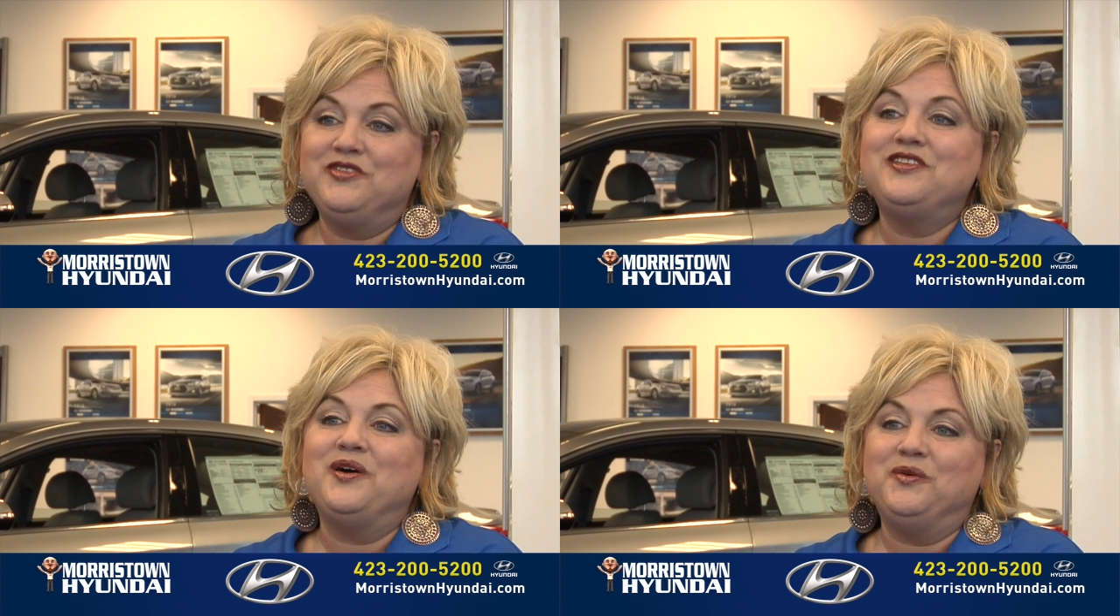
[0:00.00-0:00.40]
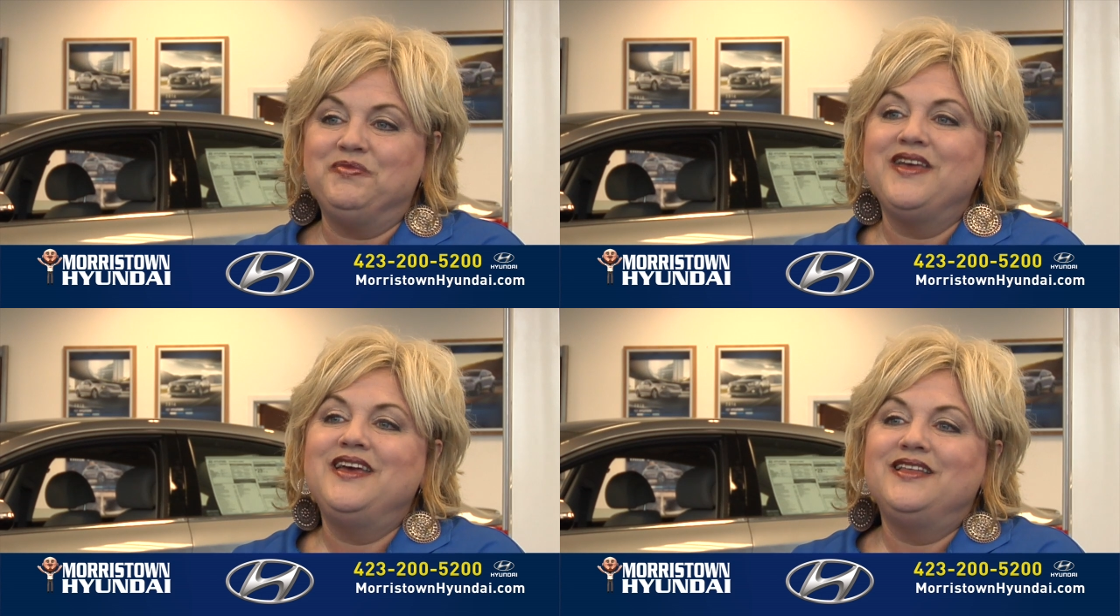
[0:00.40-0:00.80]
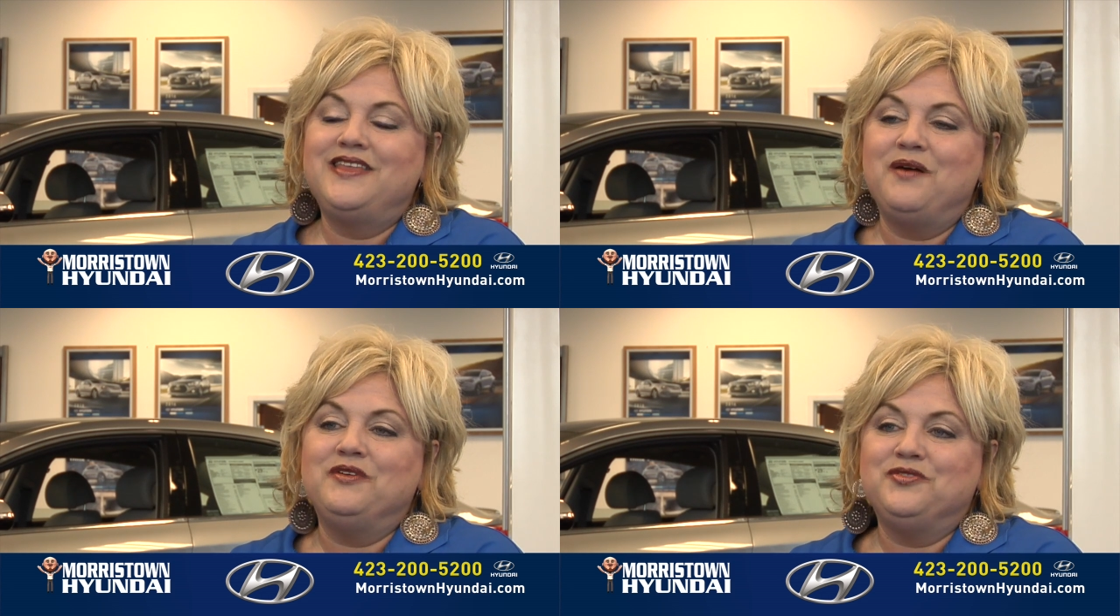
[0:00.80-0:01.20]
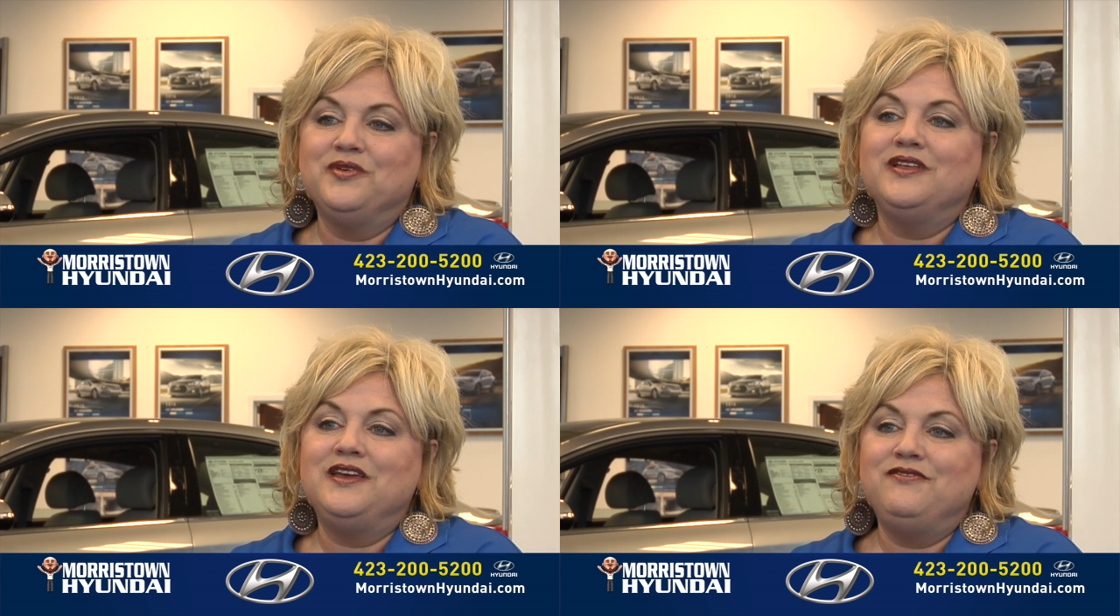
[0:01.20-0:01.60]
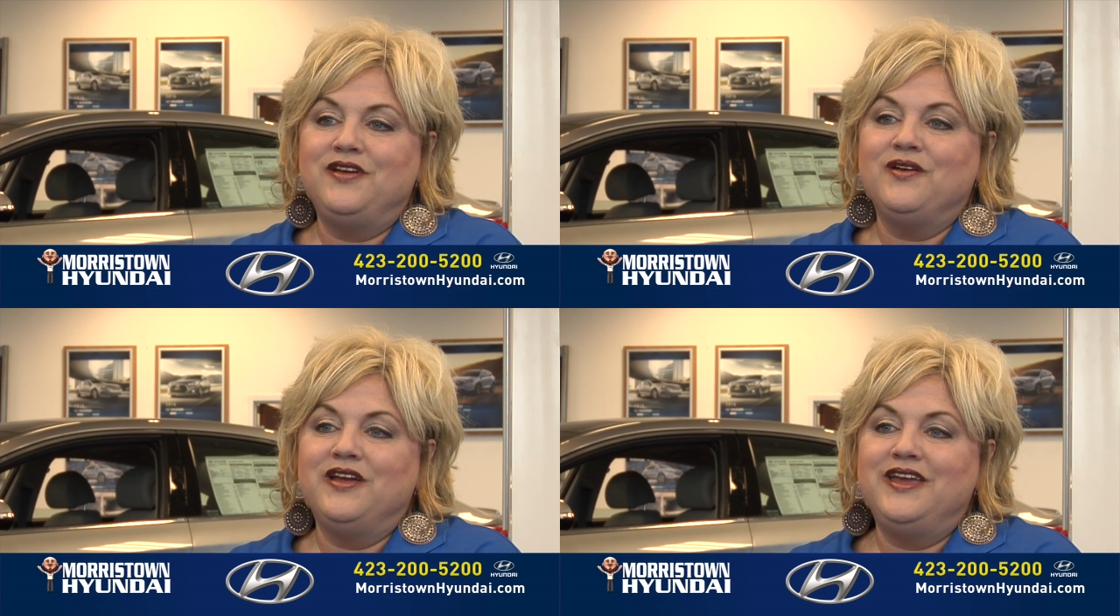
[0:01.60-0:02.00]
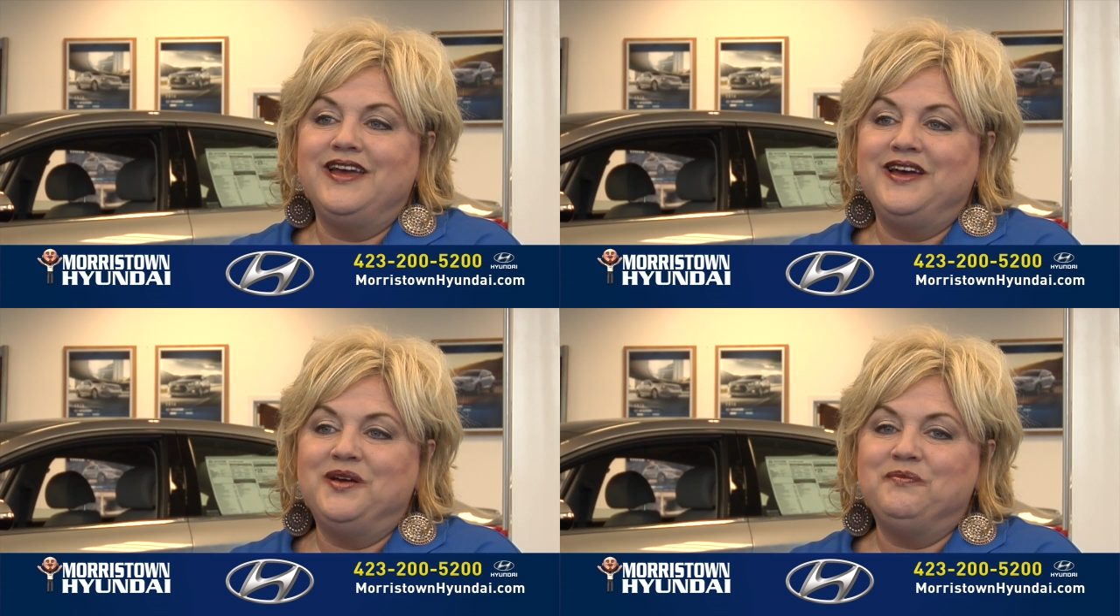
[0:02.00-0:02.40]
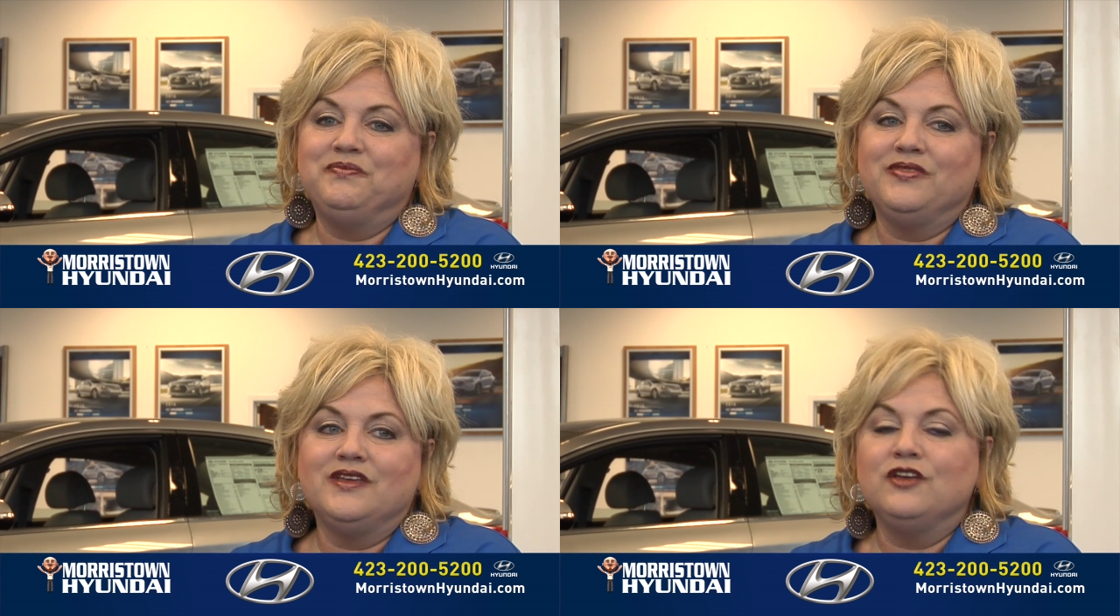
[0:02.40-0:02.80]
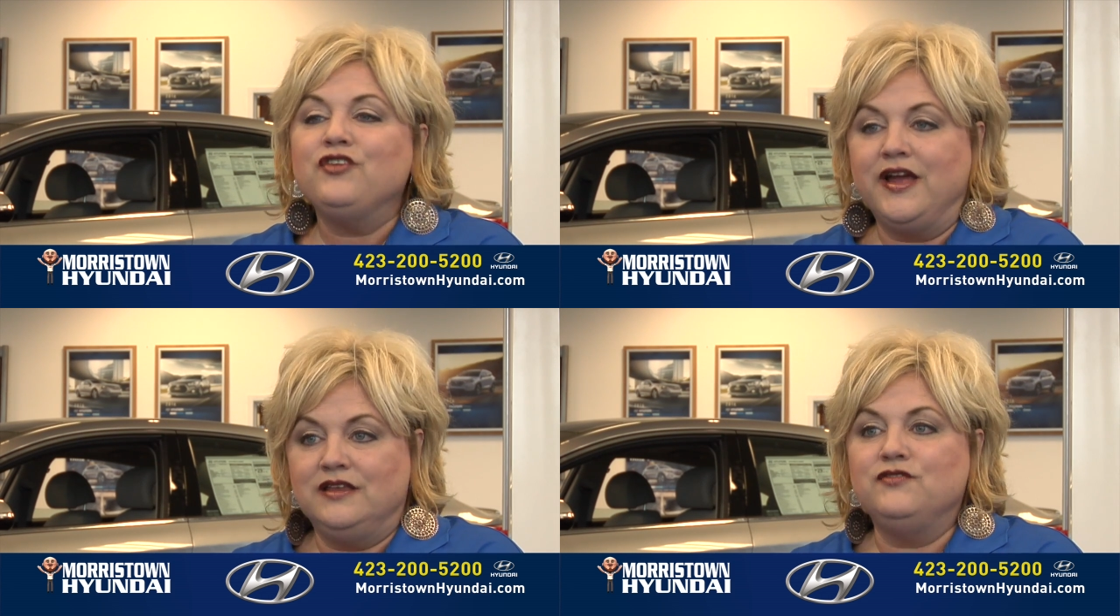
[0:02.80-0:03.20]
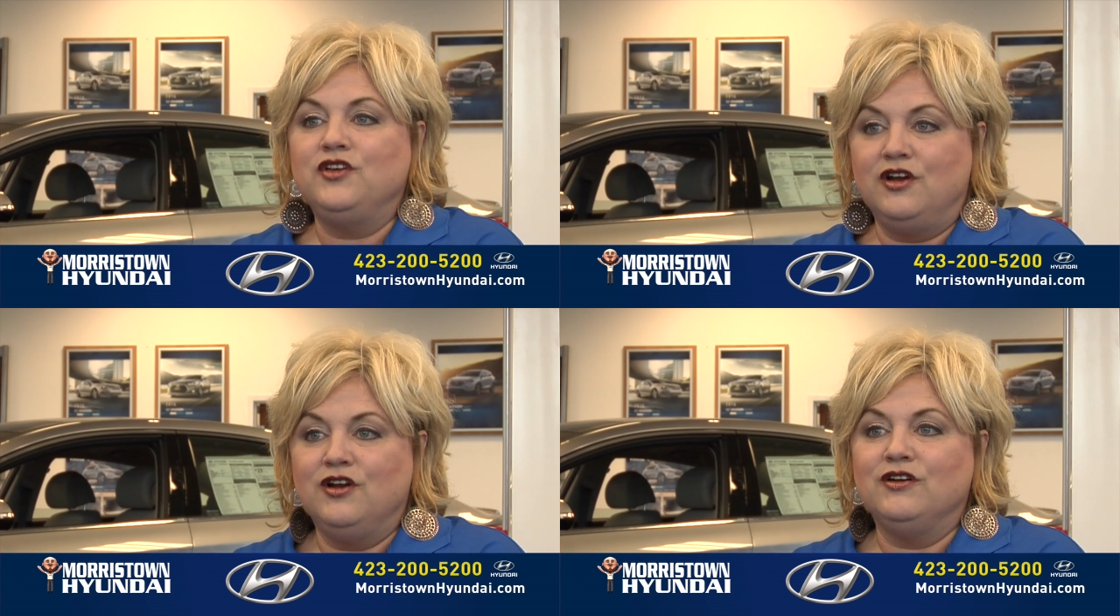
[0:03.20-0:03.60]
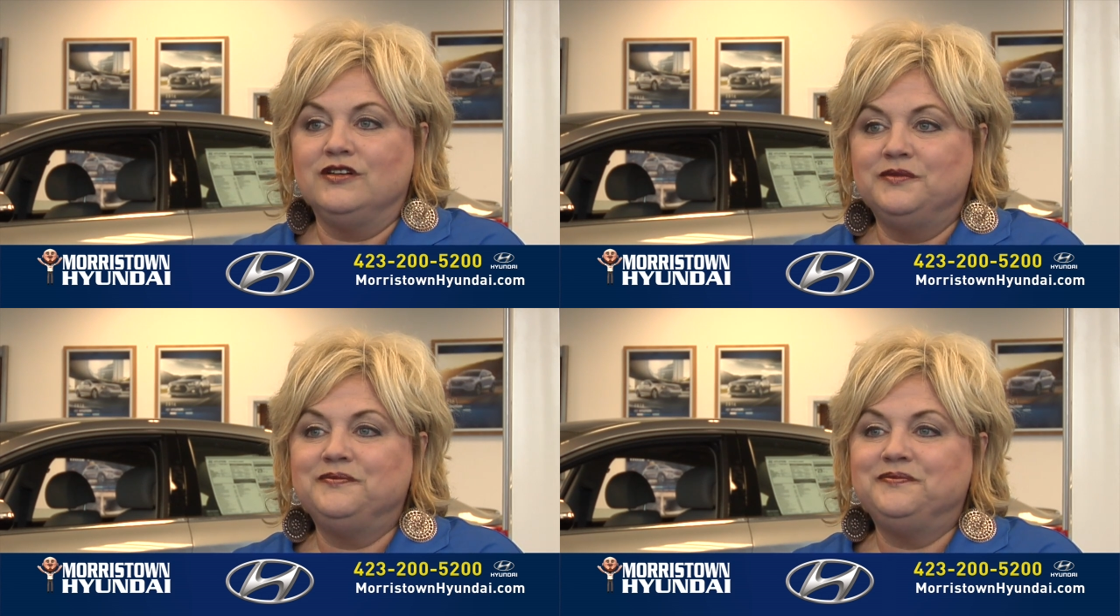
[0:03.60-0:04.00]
So that was really very attractive to her.